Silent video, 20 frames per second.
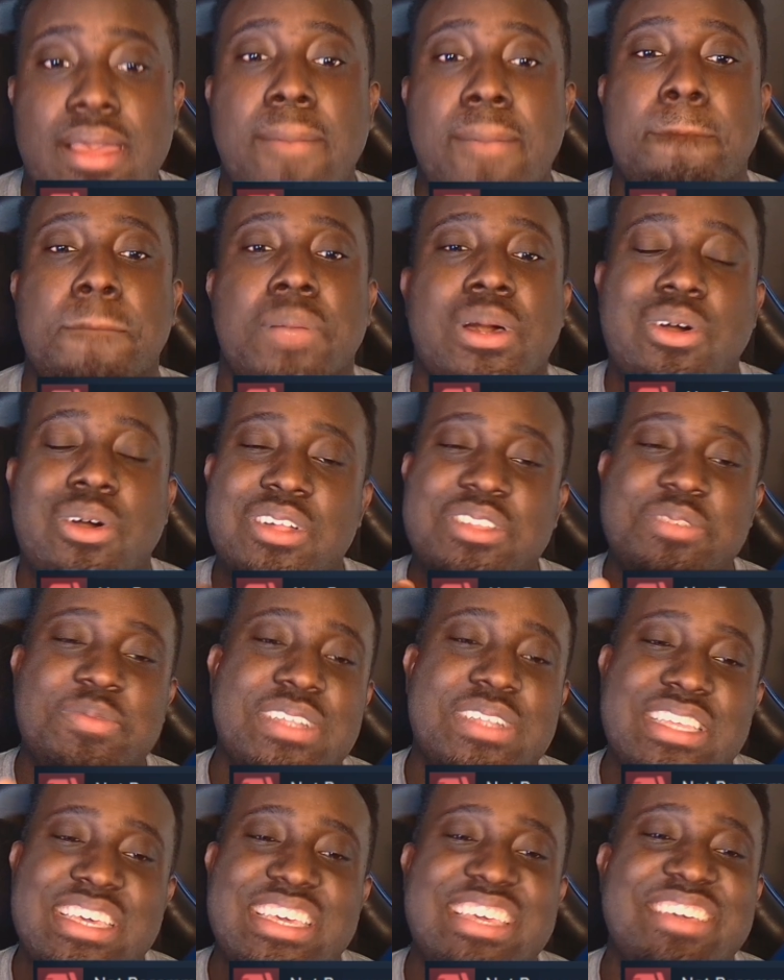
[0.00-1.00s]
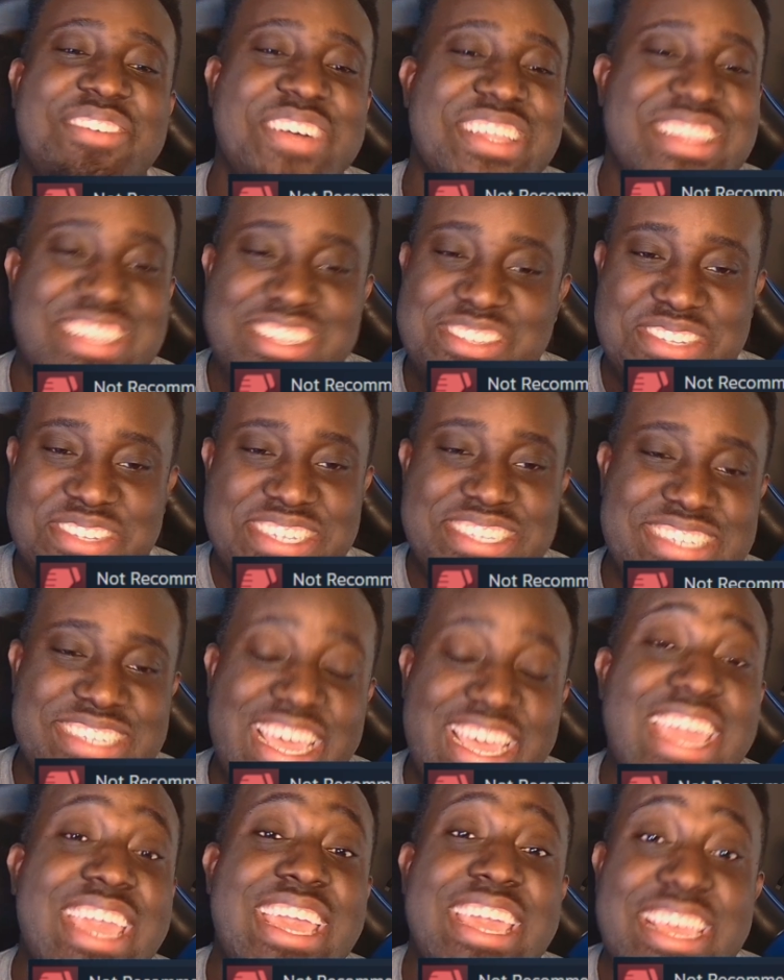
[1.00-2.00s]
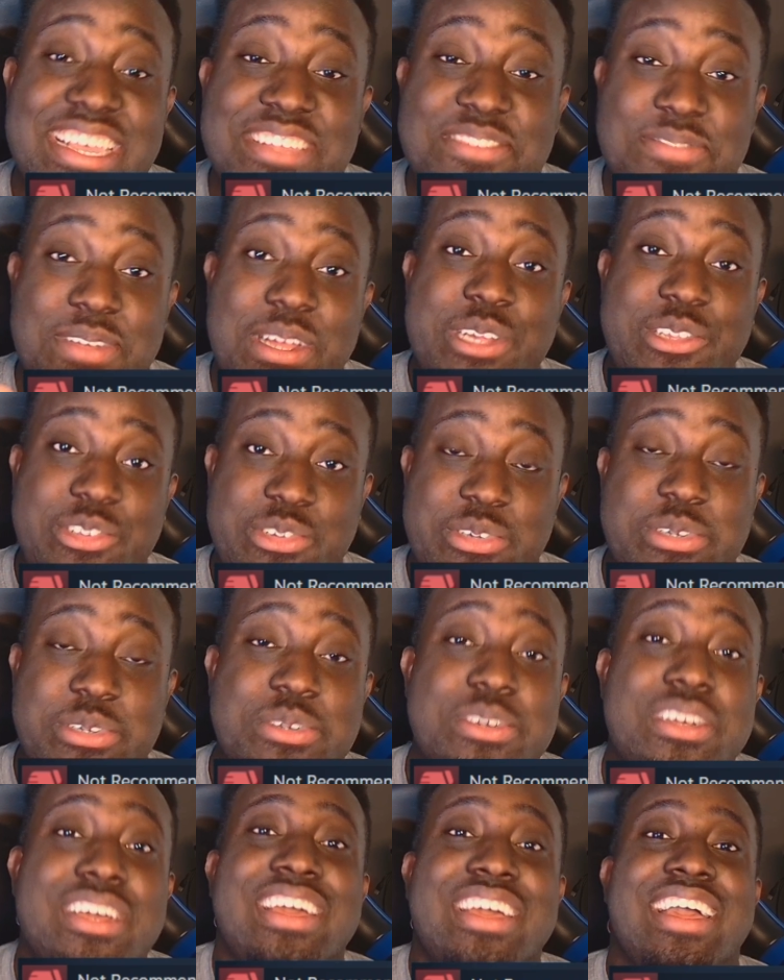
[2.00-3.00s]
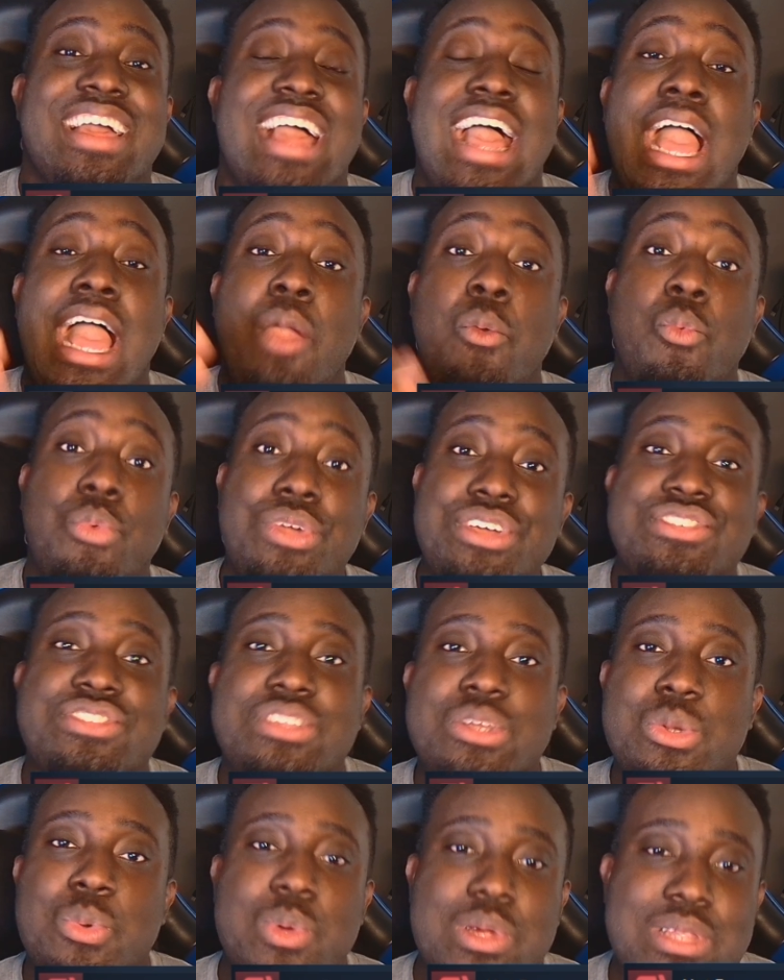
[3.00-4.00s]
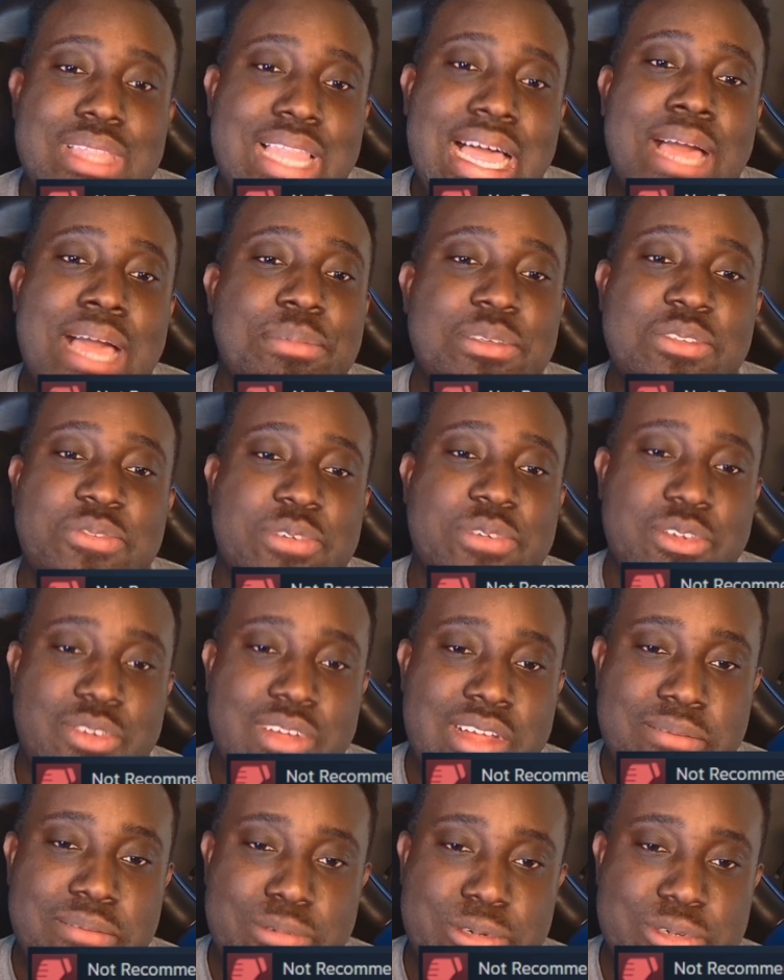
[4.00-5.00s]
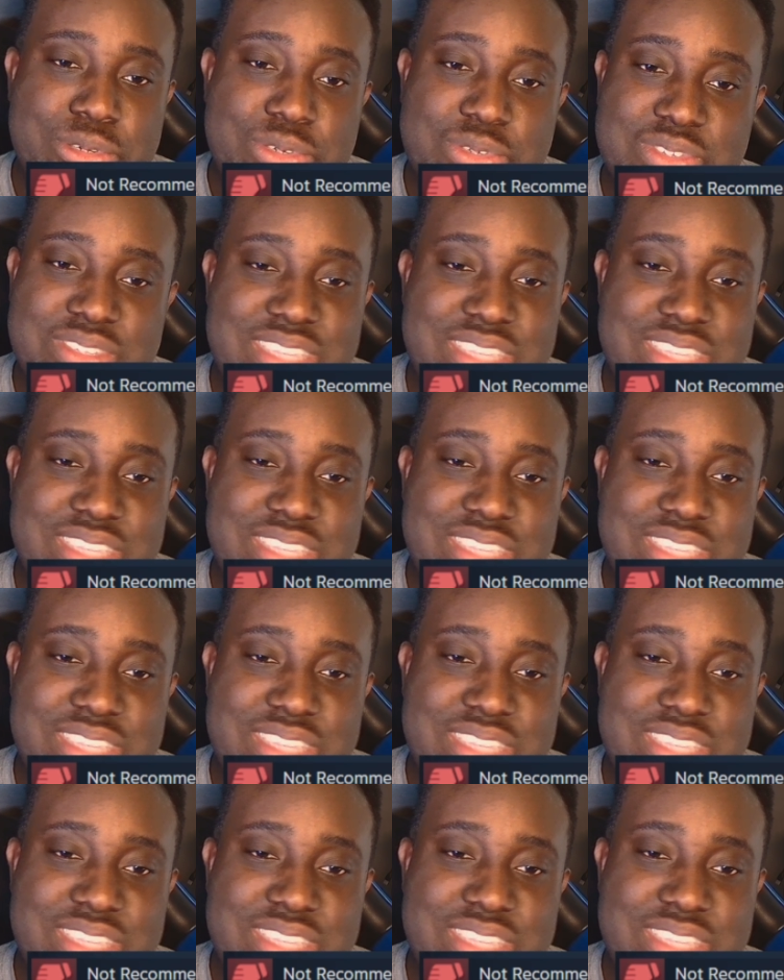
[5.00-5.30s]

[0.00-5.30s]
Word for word: But ultimately, what this one's saying is very true. I wish there were lobbies for Grand Bruise.